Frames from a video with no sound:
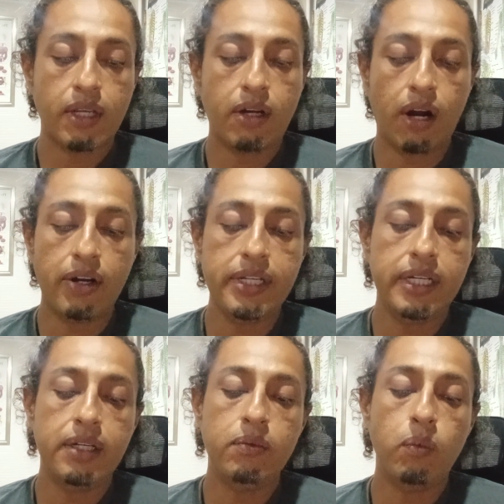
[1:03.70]

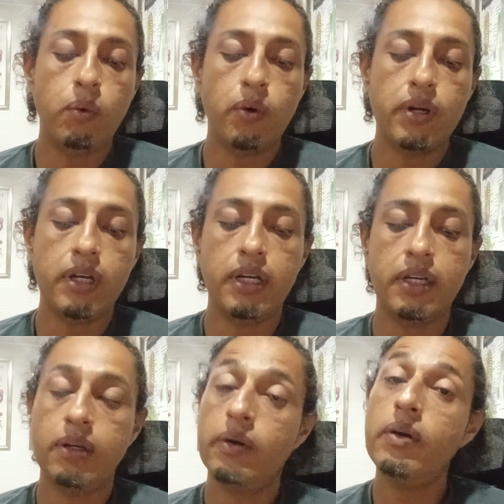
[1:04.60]
guardian and ward,
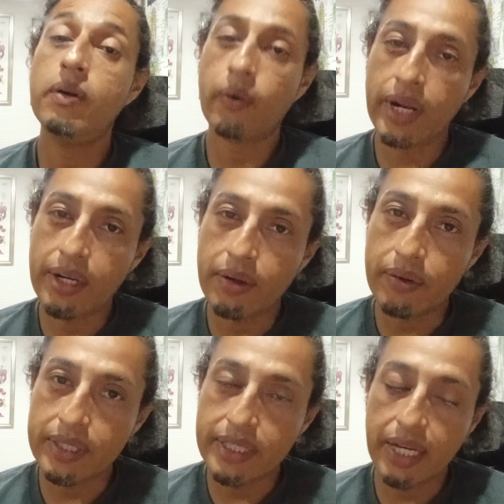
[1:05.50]
creditor
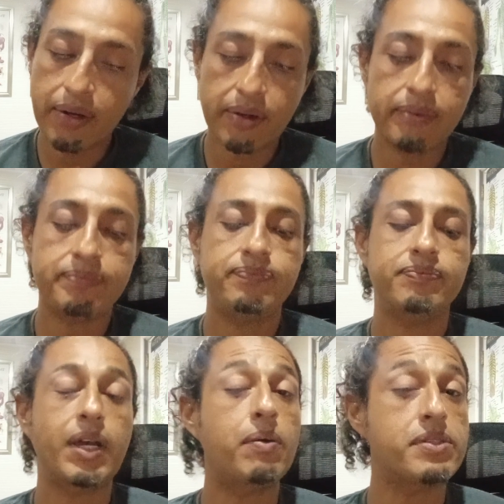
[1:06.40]
and debtor.
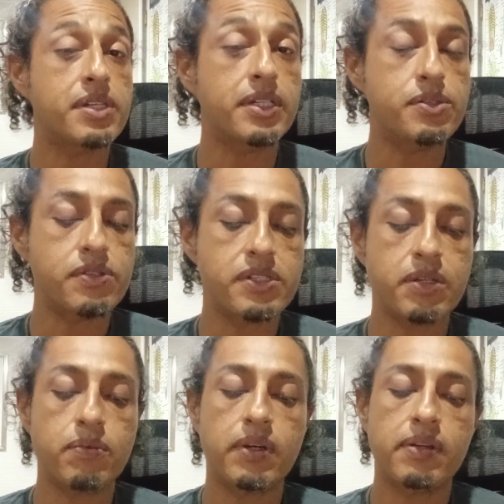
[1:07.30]
That one's an
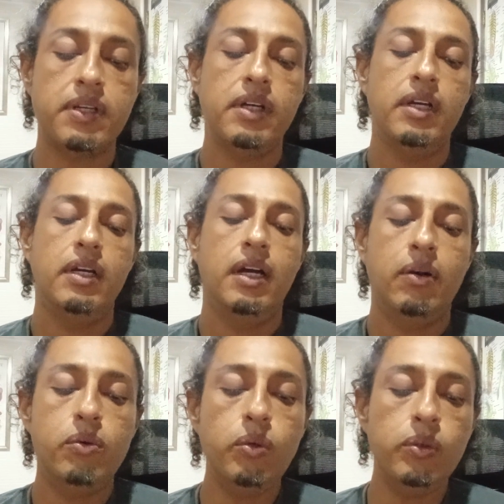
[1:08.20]
interesting one.
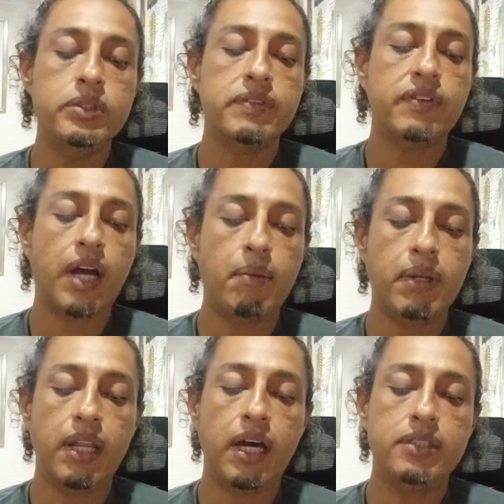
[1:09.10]
Rules of
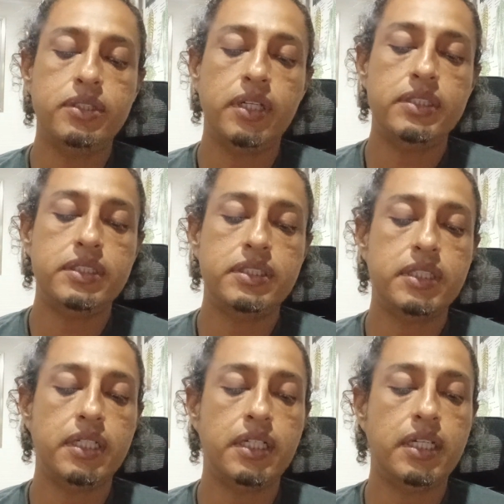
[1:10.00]
common law touch
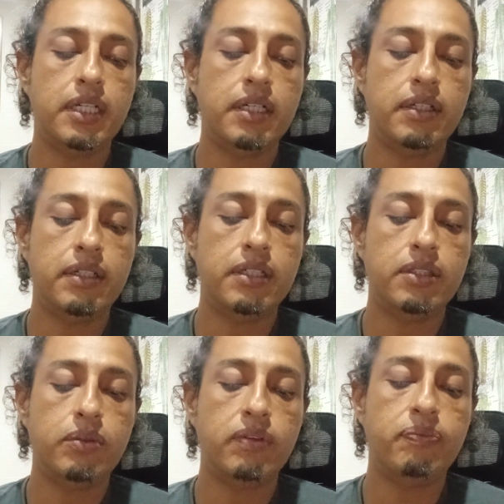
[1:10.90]
through
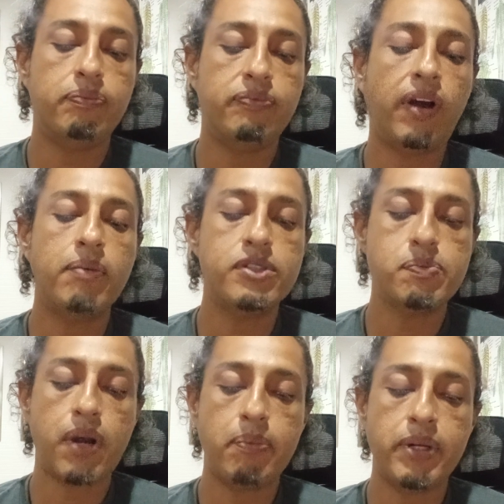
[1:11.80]
a farmer's
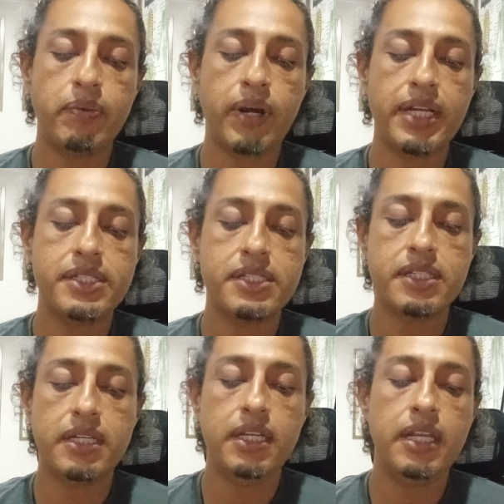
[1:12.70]
property
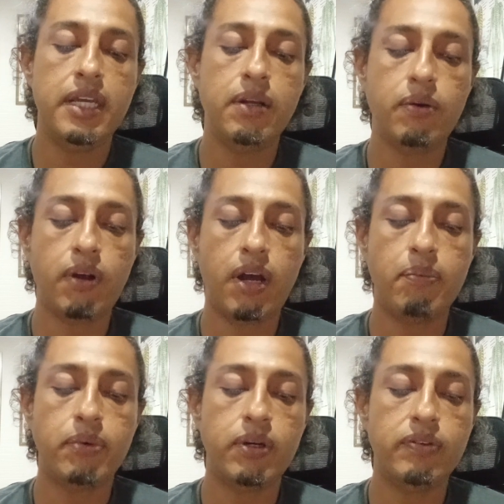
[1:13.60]
rights in a
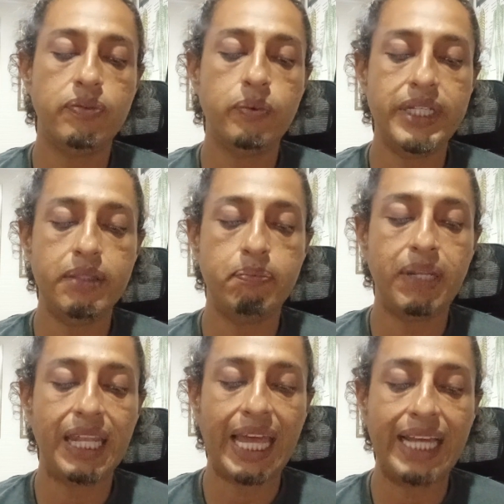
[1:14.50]
crop of wheat
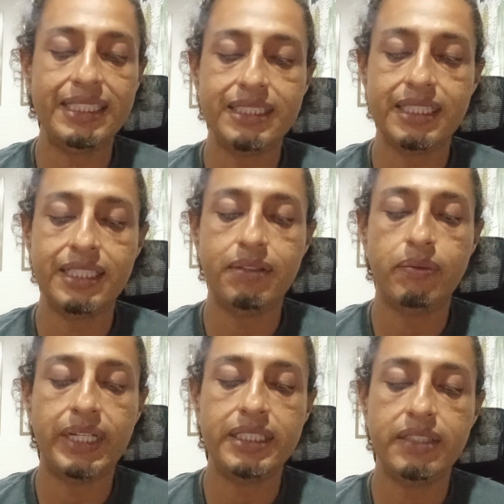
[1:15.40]
planted in a
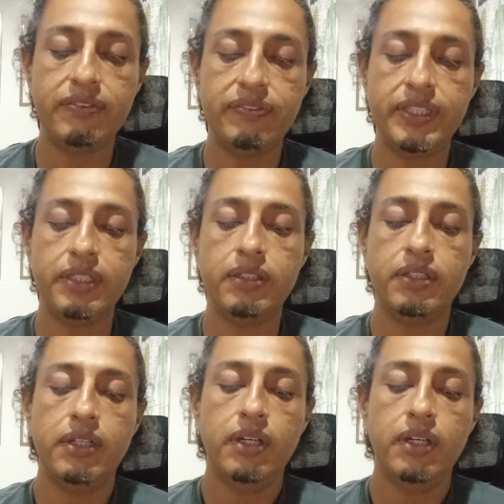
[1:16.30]
rented field,